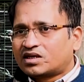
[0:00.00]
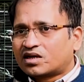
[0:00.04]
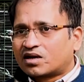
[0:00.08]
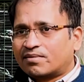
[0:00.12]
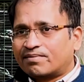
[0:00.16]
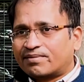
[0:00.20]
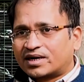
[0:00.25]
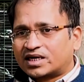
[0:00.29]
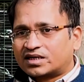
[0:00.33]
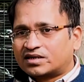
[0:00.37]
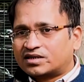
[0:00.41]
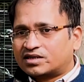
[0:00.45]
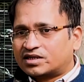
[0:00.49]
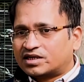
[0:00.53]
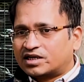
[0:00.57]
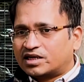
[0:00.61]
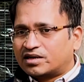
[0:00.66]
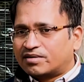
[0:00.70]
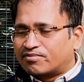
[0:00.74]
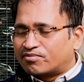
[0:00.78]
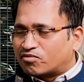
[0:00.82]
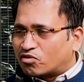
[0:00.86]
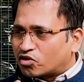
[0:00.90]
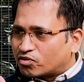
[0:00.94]
But
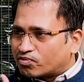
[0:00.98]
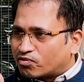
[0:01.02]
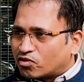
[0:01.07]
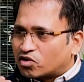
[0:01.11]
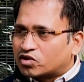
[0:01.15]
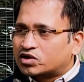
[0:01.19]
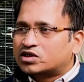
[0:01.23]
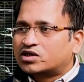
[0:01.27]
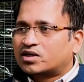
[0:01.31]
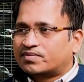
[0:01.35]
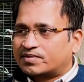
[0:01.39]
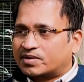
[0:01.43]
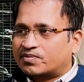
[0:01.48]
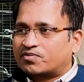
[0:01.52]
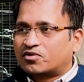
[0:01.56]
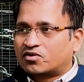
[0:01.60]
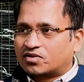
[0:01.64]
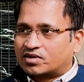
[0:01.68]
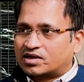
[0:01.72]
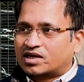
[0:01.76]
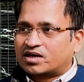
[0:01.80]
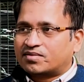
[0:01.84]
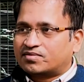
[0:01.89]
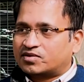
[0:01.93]
in most of the
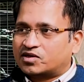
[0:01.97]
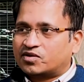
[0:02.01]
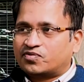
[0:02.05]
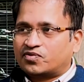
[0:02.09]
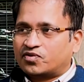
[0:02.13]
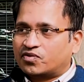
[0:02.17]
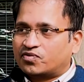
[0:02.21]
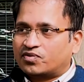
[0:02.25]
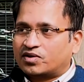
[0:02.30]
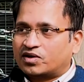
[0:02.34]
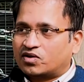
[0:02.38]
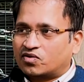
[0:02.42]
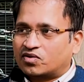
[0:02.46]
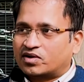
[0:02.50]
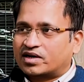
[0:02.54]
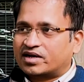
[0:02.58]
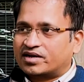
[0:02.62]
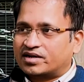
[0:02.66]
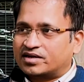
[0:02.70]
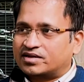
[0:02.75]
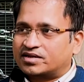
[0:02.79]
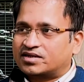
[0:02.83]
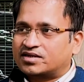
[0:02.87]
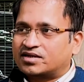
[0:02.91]
programs, if you will look
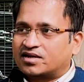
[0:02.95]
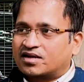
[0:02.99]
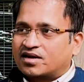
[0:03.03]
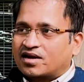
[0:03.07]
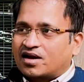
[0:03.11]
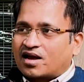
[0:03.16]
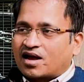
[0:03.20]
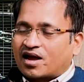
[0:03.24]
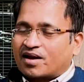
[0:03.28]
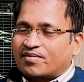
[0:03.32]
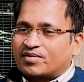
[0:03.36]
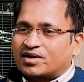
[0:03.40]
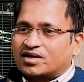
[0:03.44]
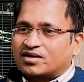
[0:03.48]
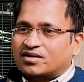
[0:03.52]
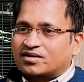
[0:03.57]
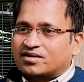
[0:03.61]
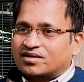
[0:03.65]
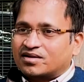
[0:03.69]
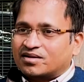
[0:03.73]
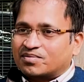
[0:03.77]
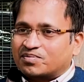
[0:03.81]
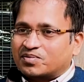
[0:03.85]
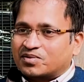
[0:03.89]
at, I
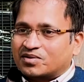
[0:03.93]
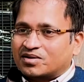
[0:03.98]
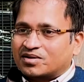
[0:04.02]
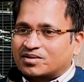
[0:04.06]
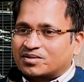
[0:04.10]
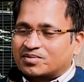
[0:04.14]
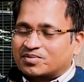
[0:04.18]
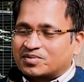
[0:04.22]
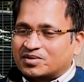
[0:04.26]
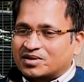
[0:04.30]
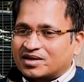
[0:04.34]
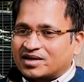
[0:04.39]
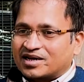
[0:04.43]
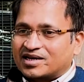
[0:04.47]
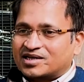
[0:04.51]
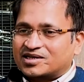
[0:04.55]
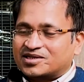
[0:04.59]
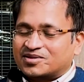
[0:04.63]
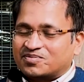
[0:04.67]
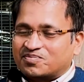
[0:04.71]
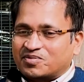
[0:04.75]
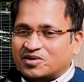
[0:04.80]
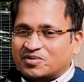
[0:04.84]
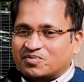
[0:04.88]
mean,
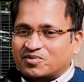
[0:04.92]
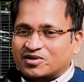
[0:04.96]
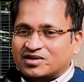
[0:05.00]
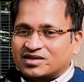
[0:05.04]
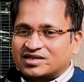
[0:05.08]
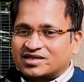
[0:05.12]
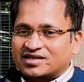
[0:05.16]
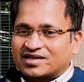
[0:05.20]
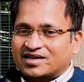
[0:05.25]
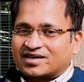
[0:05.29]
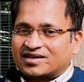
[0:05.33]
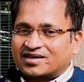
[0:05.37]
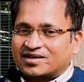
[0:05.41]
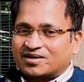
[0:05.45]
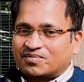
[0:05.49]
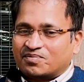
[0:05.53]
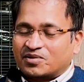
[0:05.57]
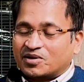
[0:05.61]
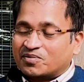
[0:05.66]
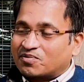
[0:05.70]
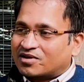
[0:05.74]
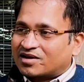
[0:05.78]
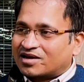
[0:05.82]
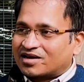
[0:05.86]
as people say, ki
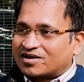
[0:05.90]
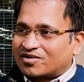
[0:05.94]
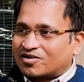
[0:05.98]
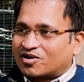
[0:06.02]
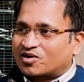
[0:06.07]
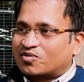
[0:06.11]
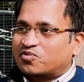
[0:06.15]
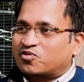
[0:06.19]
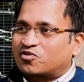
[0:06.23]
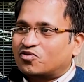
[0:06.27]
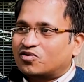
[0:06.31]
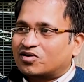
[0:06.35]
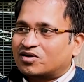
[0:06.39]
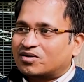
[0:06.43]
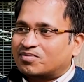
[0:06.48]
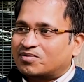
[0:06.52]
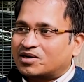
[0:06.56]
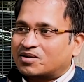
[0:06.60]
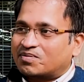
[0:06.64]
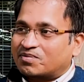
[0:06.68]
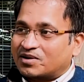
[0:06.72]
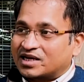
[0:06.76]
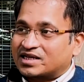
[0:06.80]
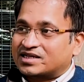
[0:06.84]
people are not poor,
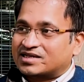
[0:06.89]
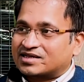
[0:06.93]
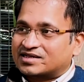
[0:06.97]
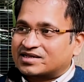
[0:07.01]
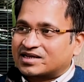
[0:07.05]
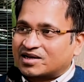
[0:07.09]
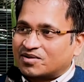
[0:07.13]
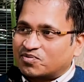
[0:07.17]
but places are